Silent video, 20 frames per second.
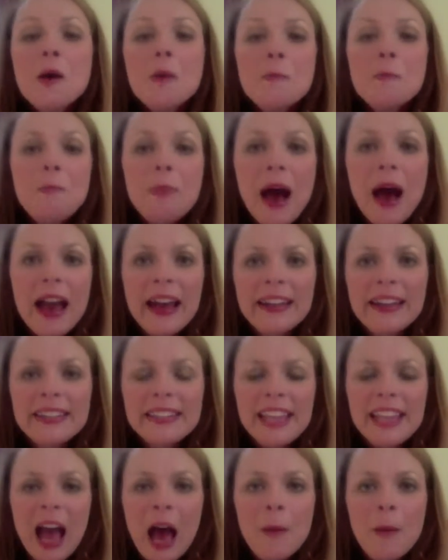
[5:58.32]

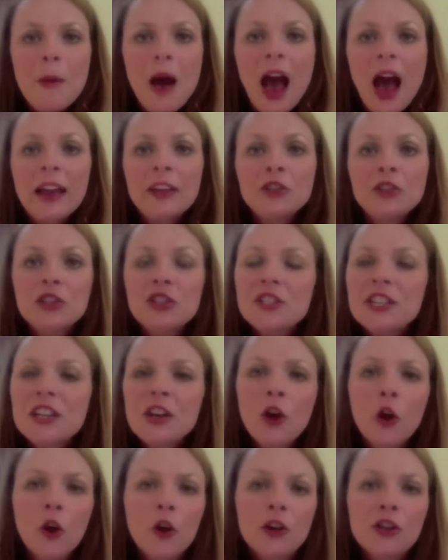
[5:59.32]
But I just
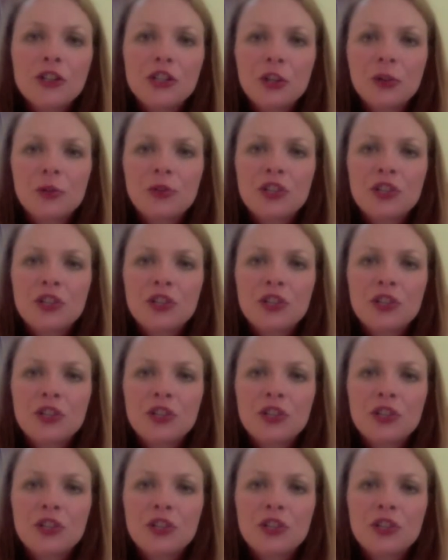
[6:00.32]
encourage you